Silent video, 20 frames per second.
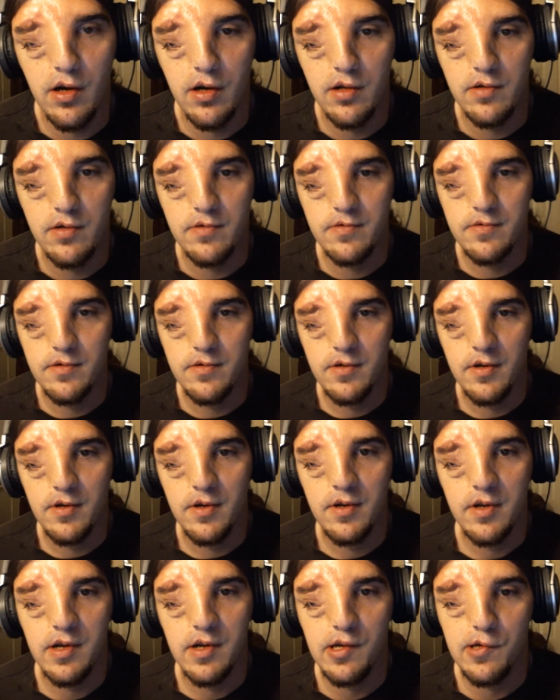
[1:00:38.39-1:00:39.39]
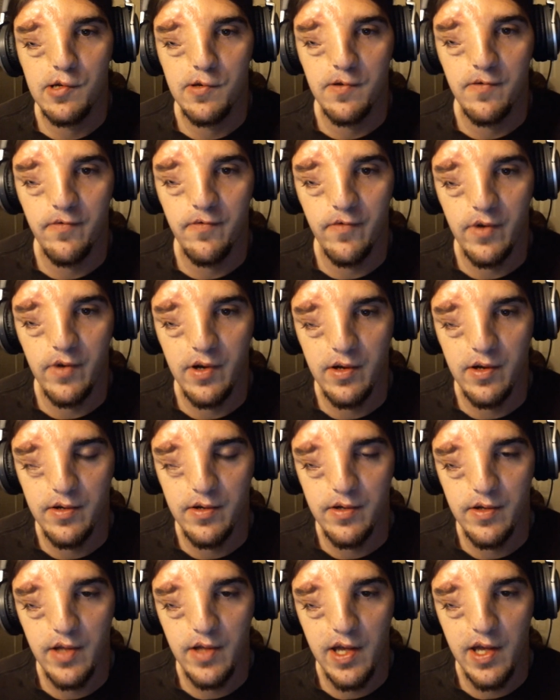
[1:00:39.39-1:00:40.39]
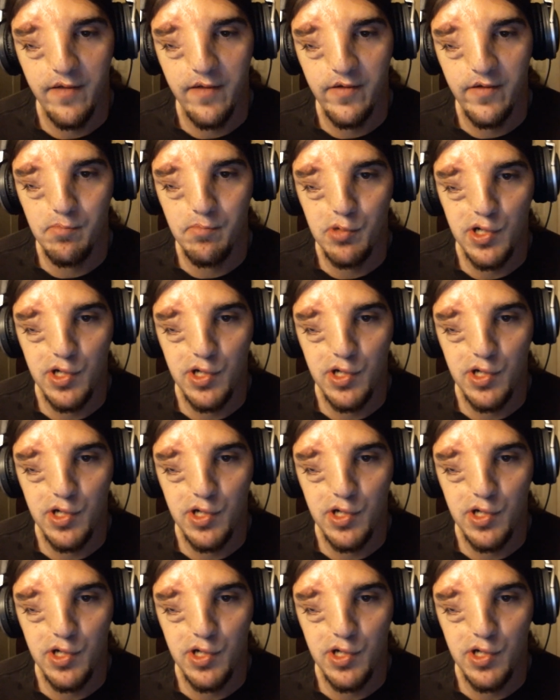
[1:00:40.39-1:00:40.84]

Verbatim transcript: to be said or not because of uh,